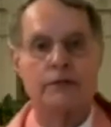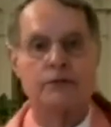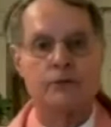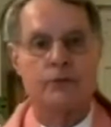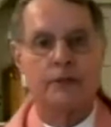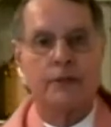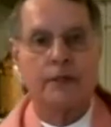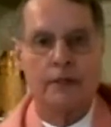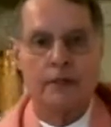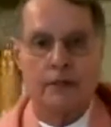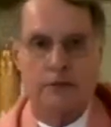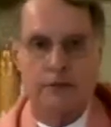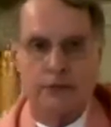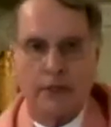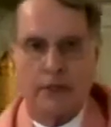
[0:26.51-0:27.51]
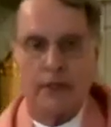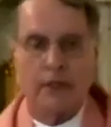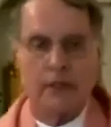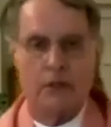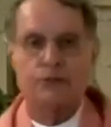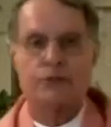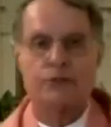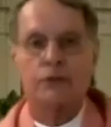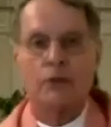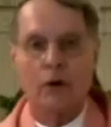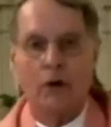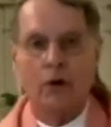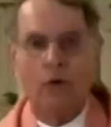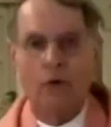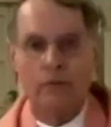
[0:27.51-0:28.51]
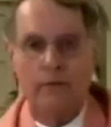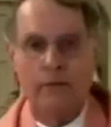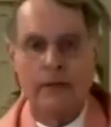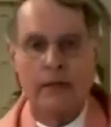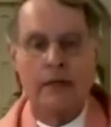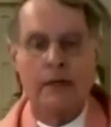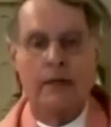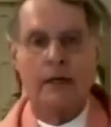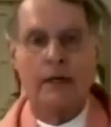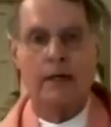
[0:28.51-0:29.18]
as we stay close to home,